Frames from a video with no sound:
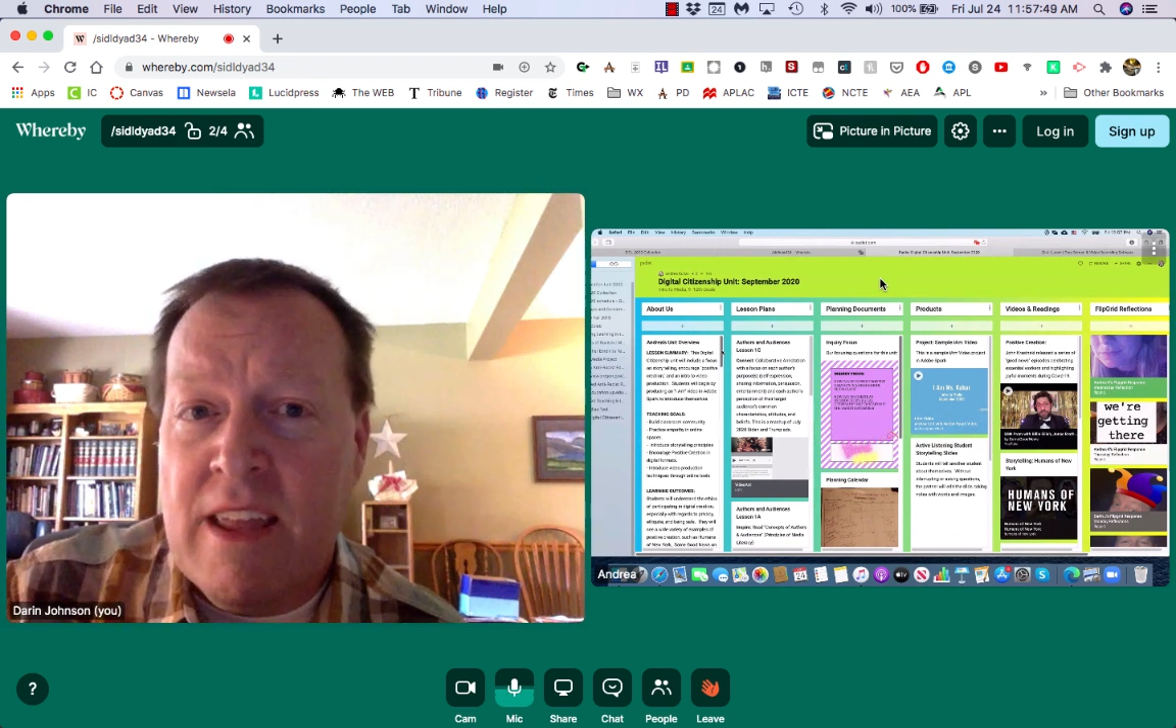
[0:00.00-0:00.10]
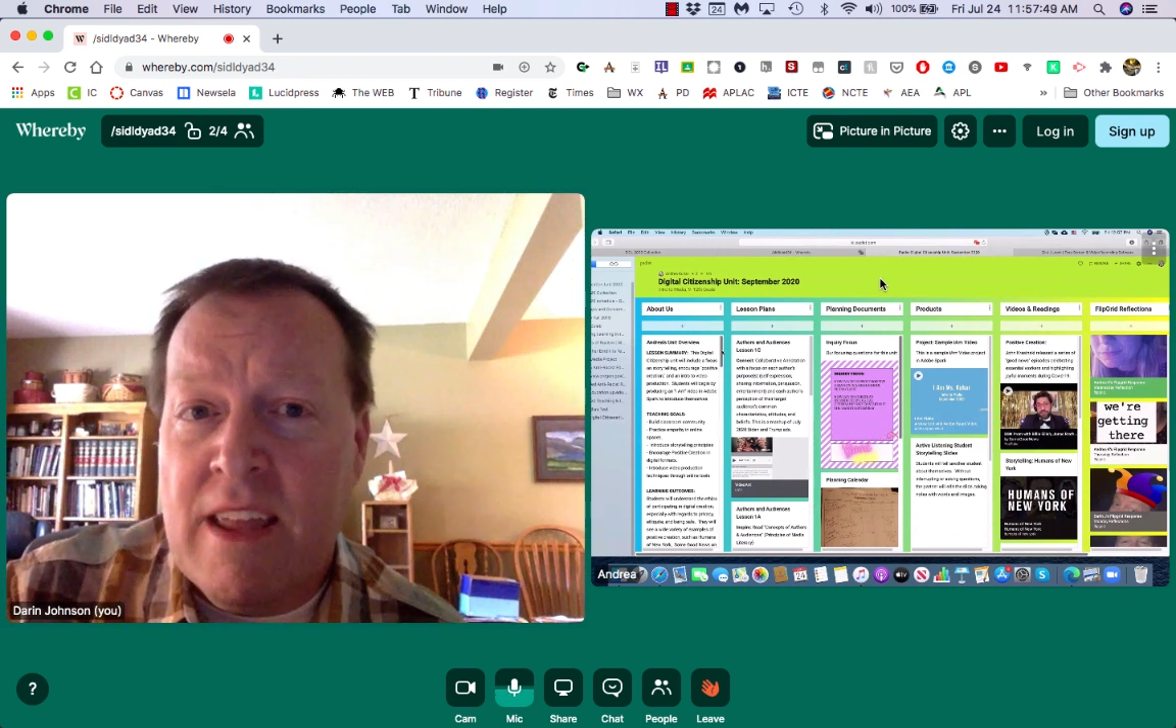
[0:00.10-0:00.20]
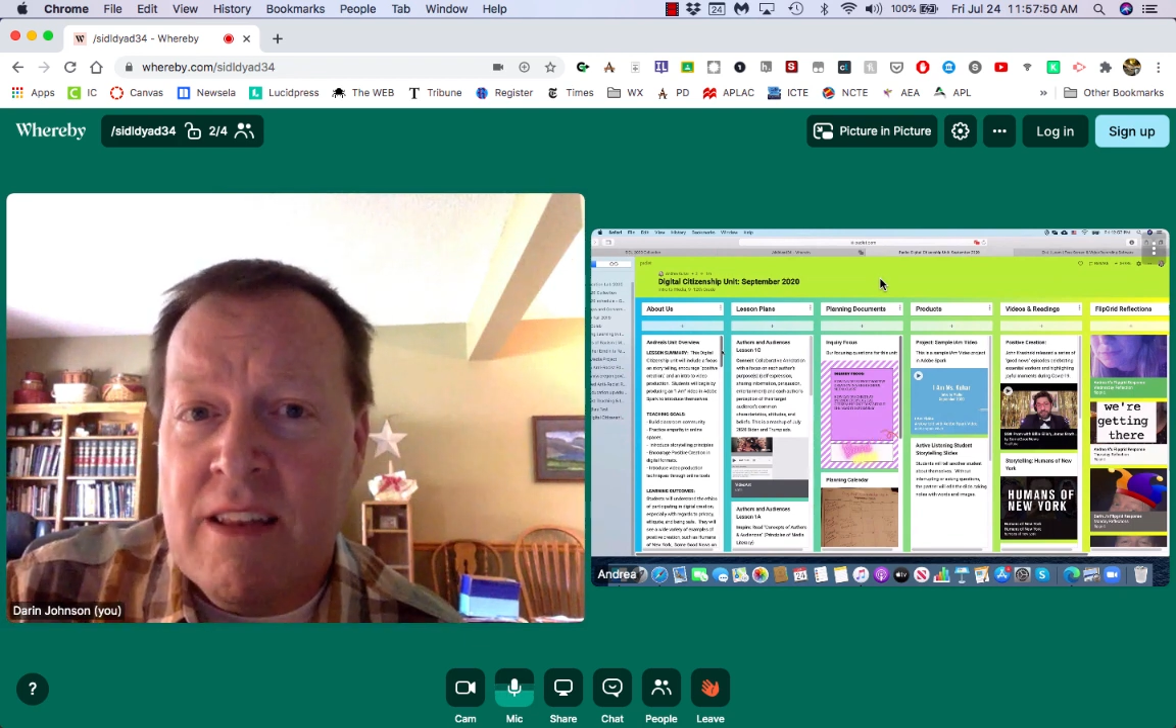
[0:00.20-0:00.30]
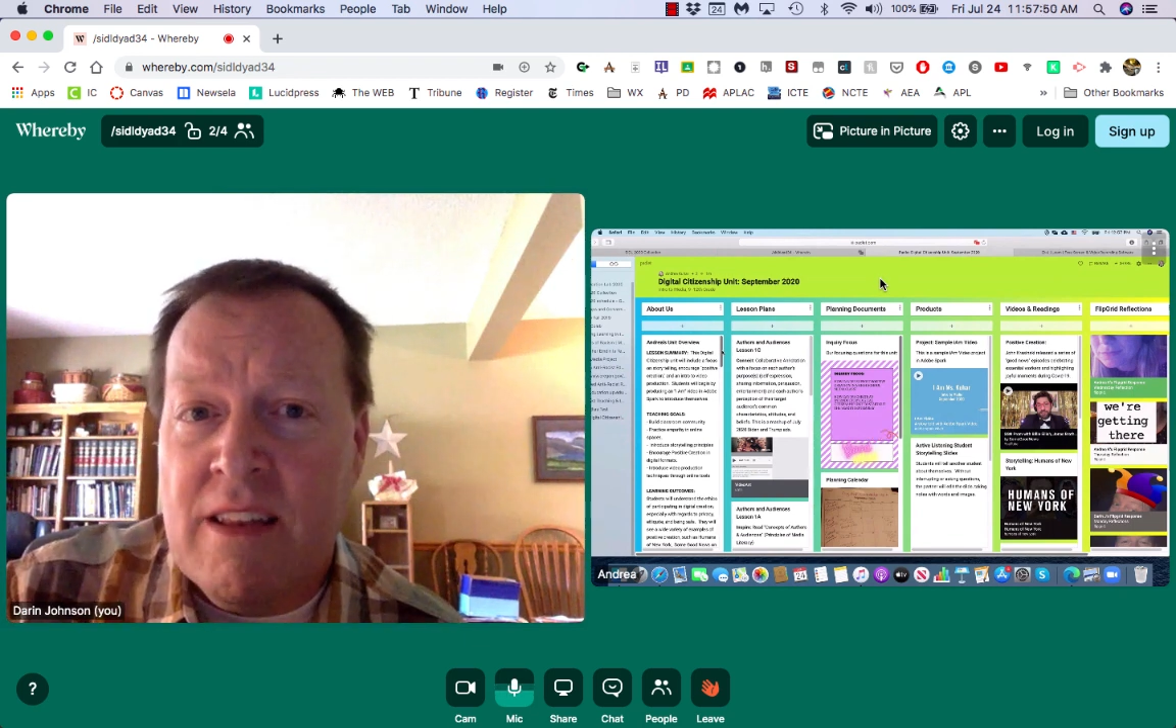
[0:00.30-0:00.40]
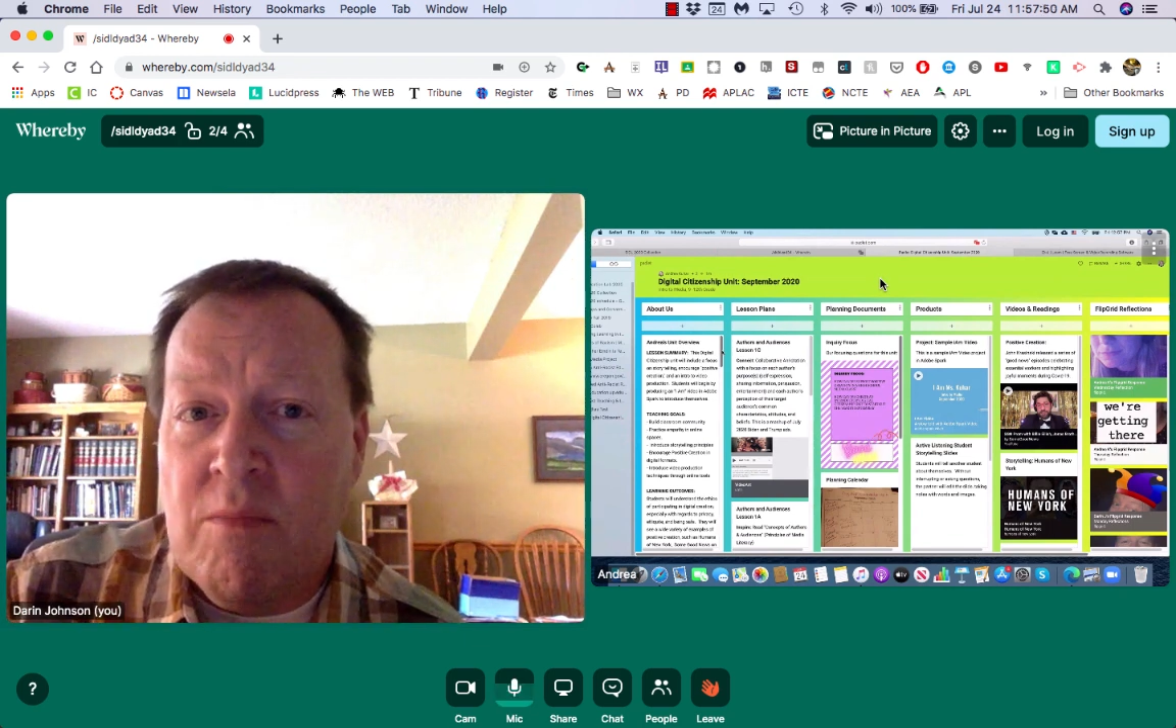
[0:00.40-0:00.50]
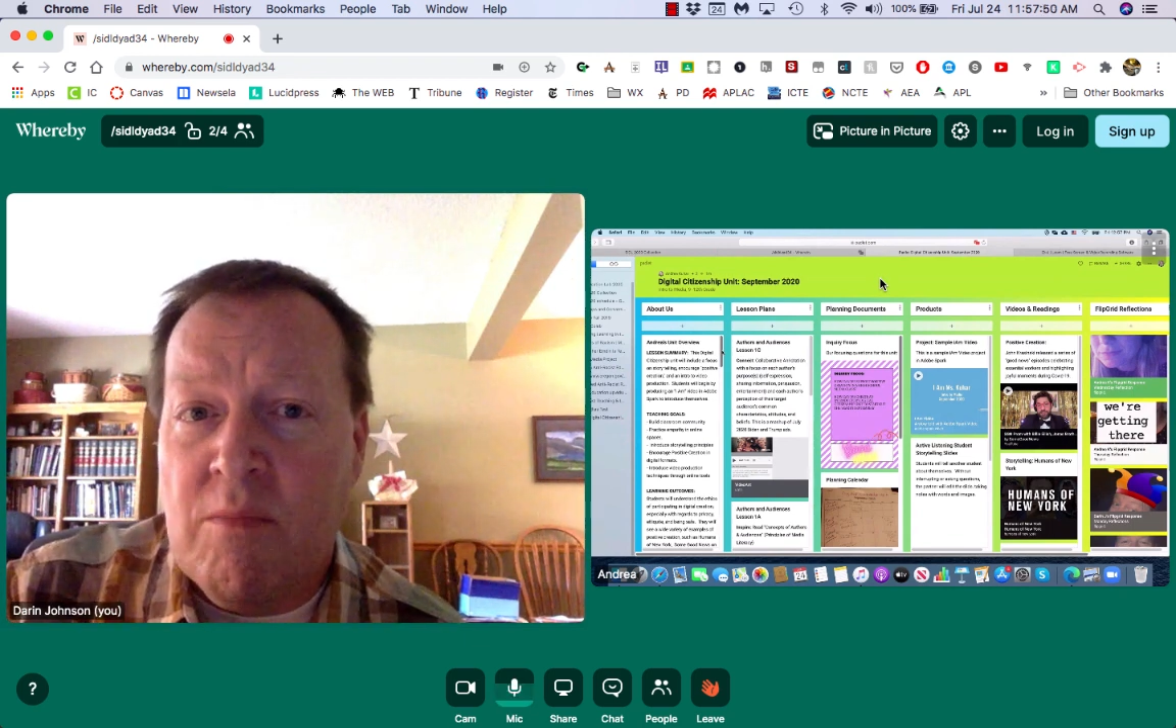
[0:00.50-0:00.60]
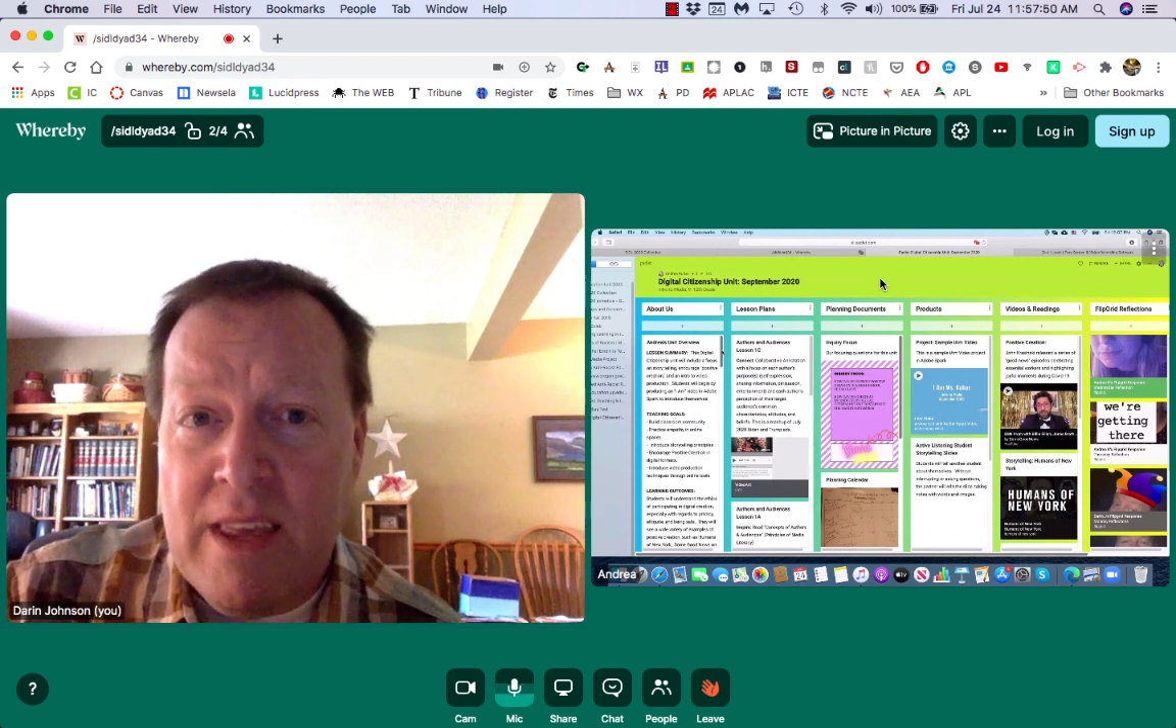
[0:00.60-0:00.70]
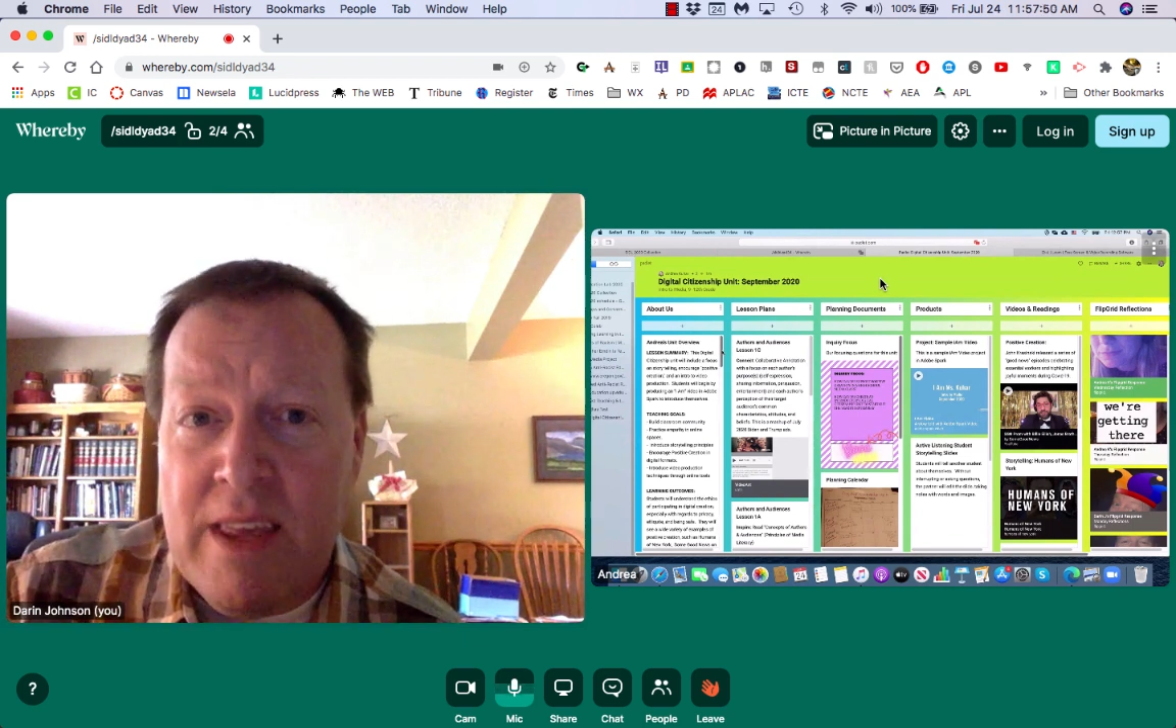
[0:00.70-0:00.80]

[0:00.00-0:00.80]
can